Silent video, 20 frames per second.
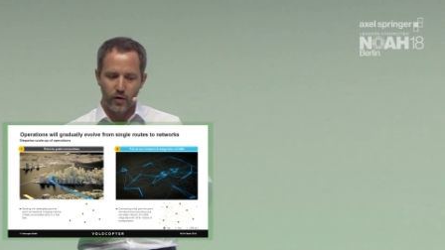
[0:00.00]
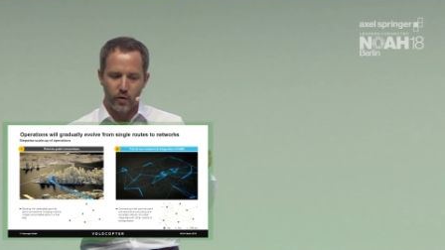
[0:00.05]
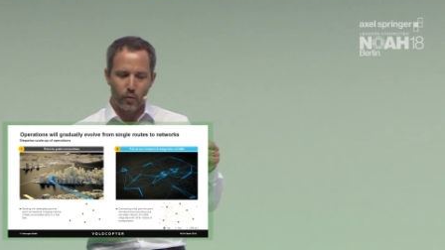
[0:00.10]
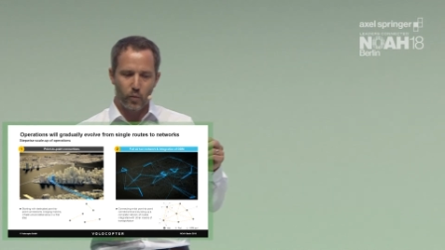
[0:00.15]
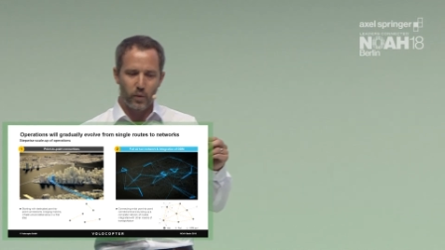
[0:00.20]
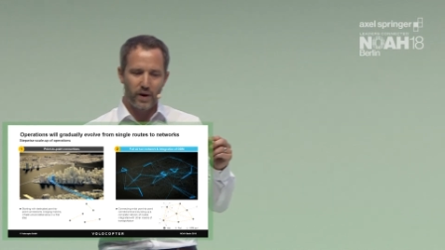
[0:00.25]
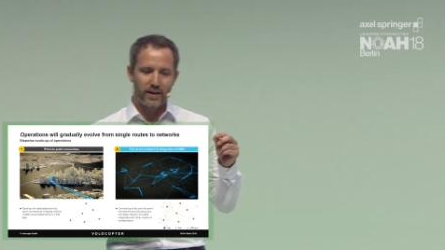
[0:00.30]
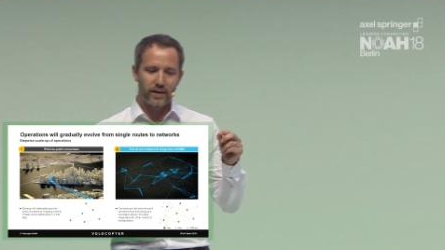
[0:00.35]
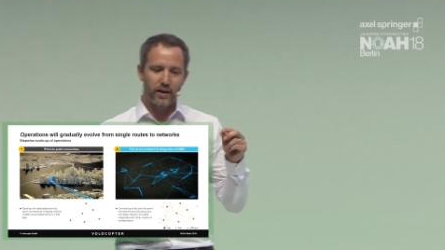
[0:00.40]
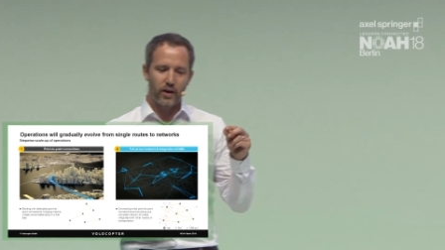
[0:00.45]

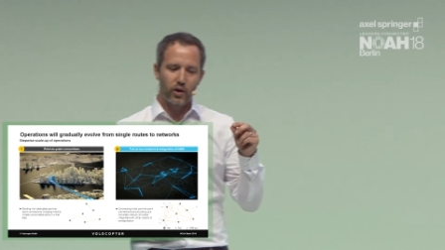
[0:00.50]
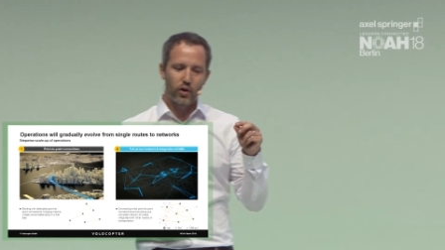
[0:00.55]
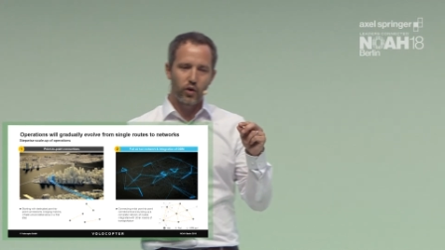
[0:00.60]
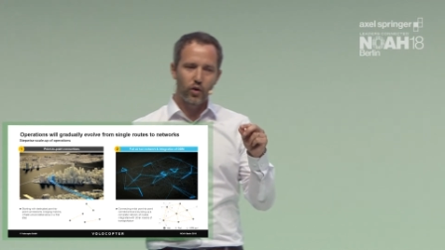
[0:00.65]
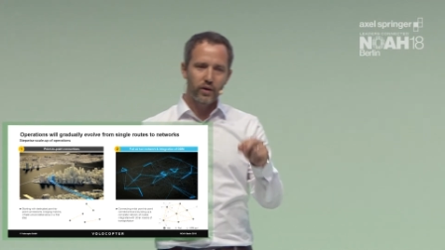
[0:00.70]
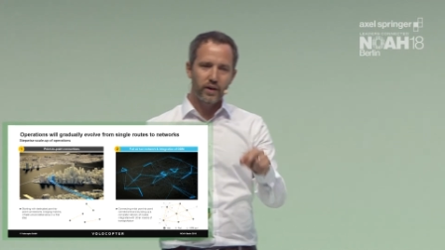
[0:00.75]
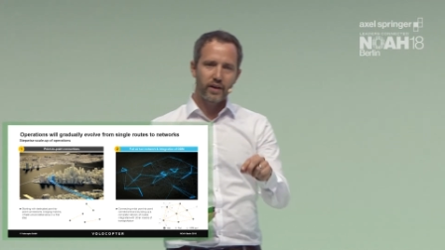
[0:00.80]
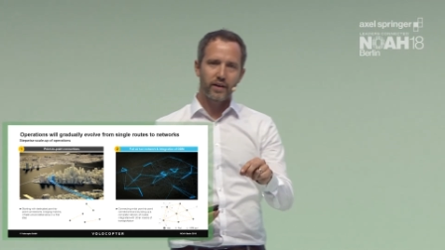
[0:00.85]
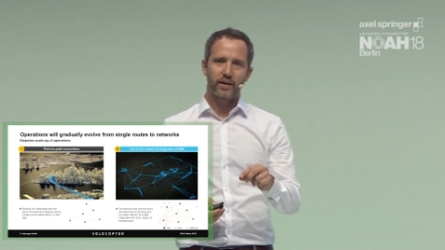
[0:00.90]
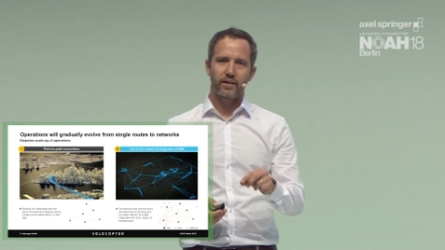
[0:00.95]
when
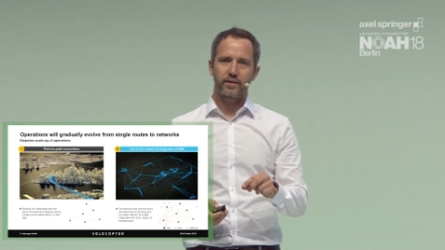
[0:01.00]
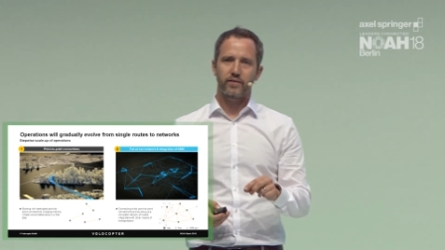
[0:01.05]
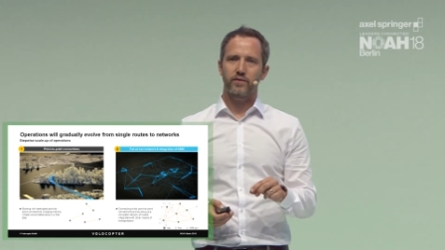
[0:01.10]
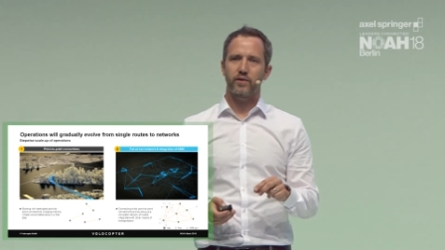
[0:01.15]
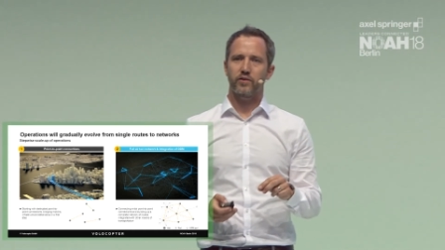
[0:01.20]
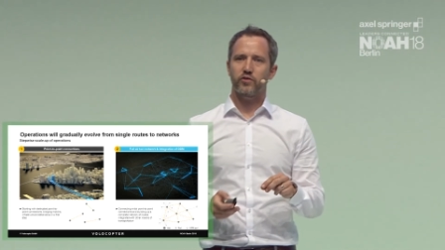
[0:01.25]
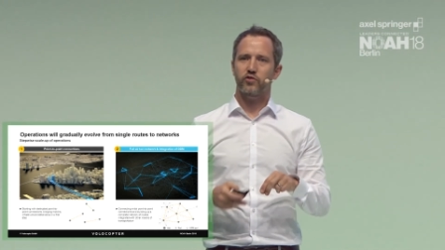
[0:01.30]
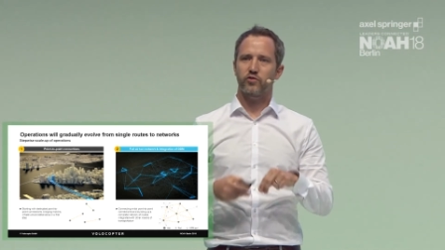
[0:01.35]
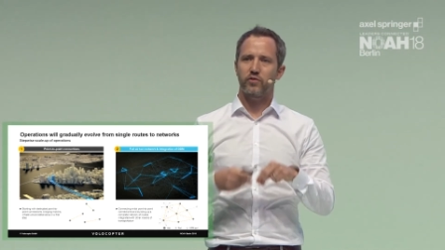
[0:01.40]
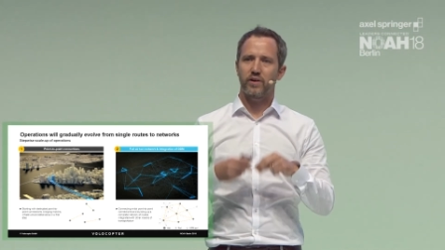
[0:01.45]
looking at
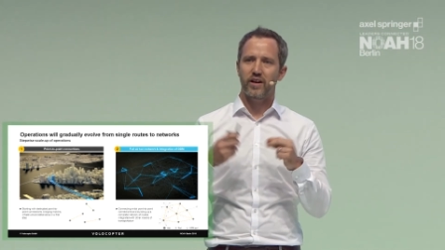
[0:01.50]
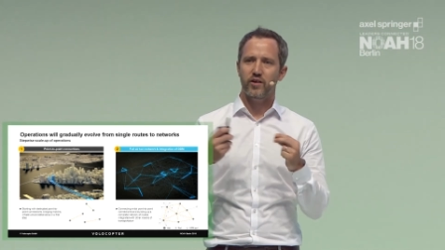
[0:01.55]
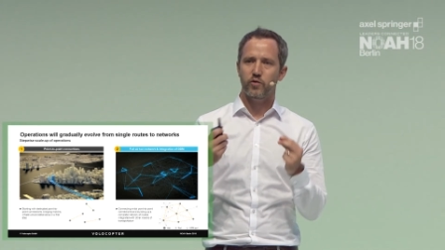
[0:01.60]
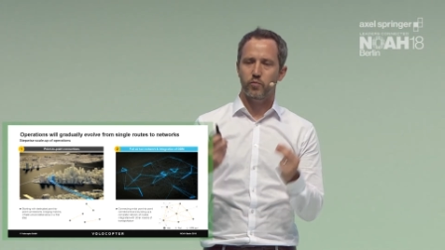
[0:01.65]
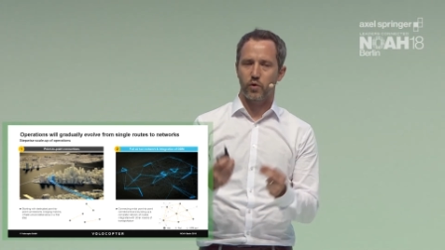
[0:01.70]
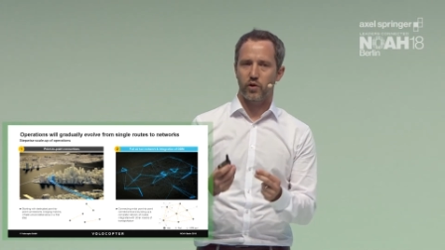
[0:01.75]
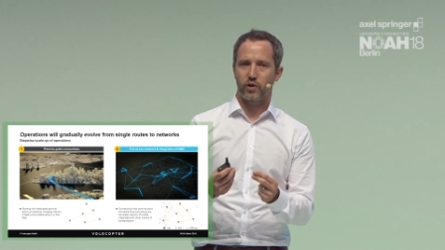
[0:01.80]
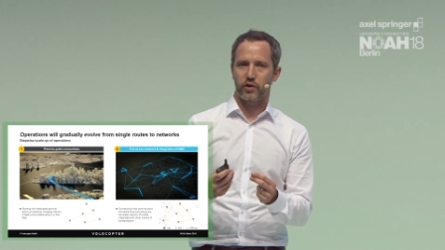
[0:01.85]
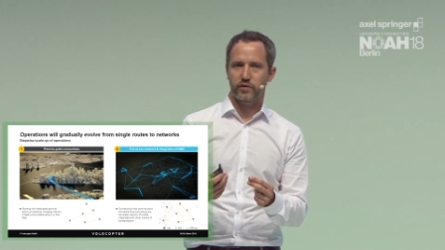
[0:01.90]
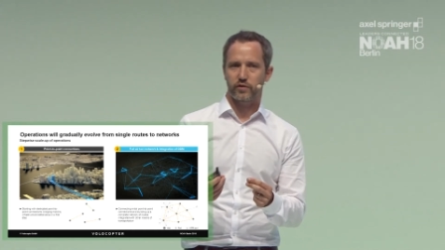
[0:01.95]
such
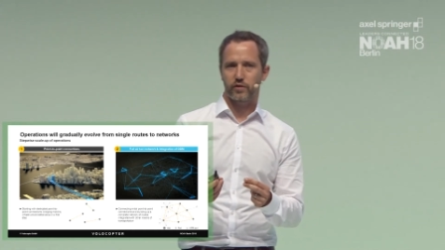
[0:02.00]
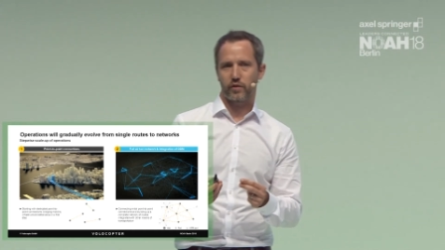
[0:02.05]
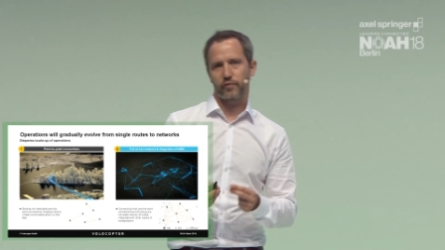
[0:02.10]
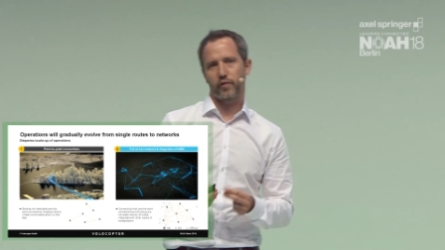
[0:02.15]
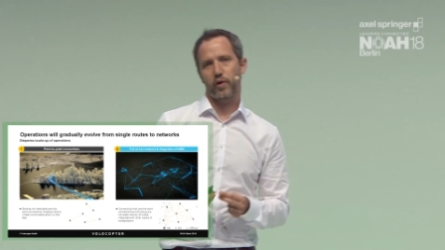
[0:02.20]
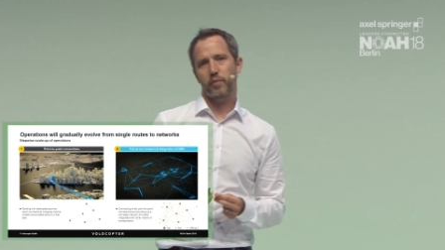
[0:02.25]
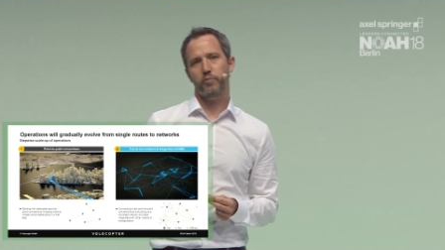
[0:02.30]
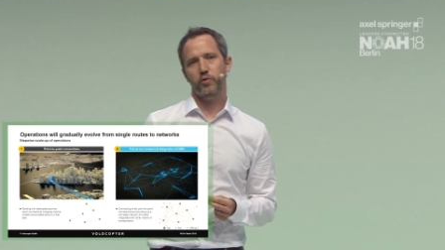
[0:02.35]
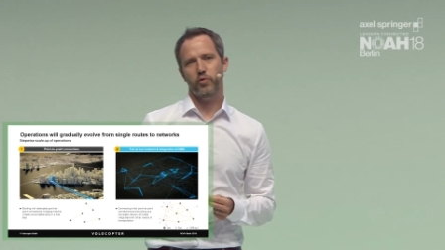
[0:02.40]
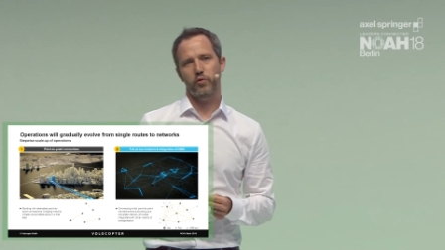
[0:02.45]
networks of
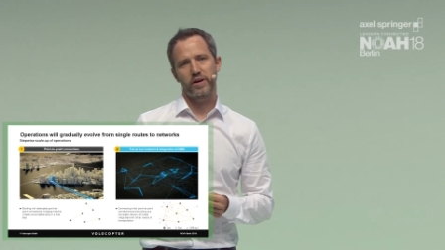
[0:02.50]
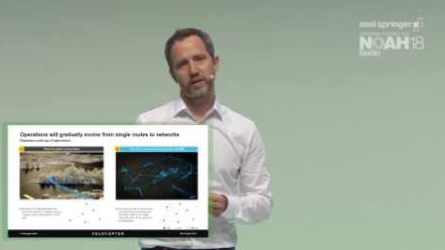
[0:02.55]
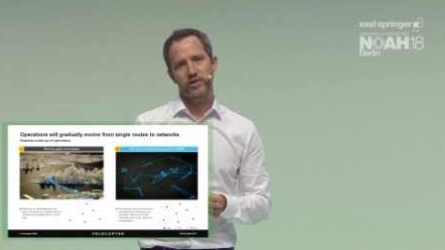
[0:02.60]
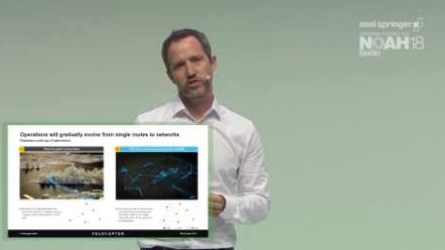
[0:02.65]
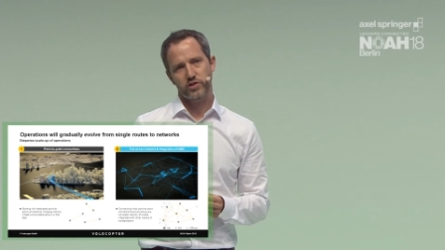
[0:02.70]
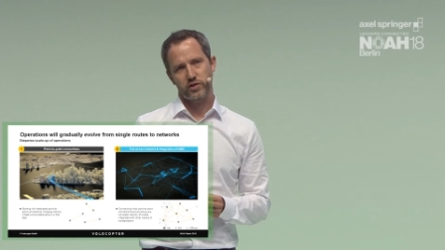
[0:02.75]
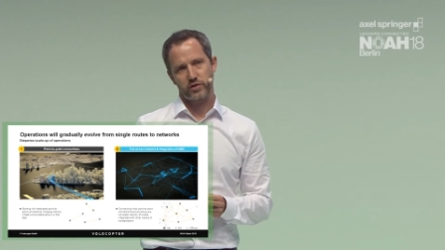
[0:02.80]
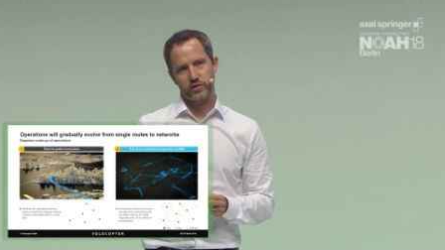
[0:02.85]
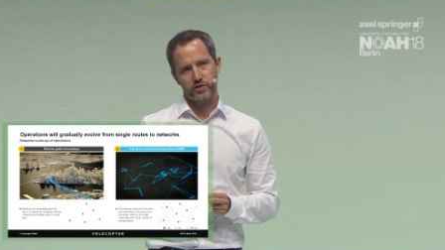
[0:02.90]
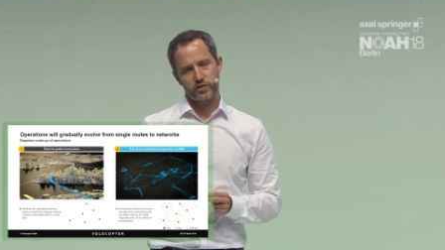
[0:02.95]

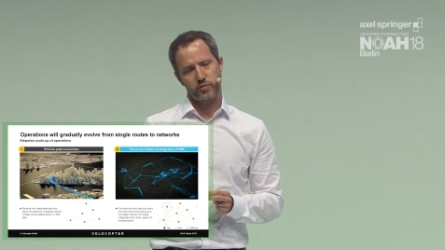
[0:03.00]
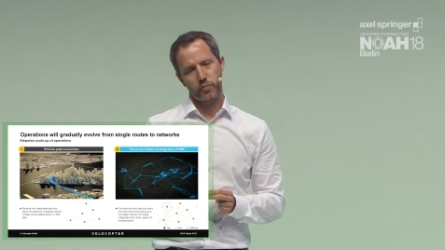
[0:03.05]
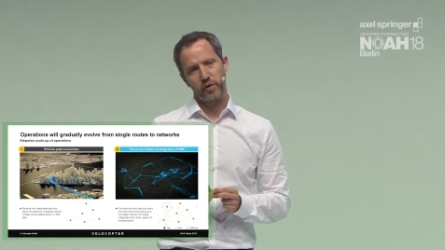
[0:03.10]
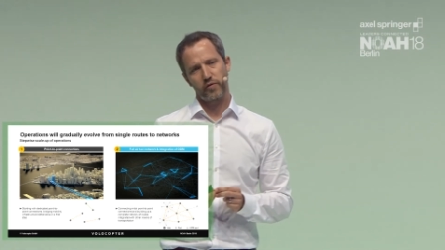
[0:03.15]
operations,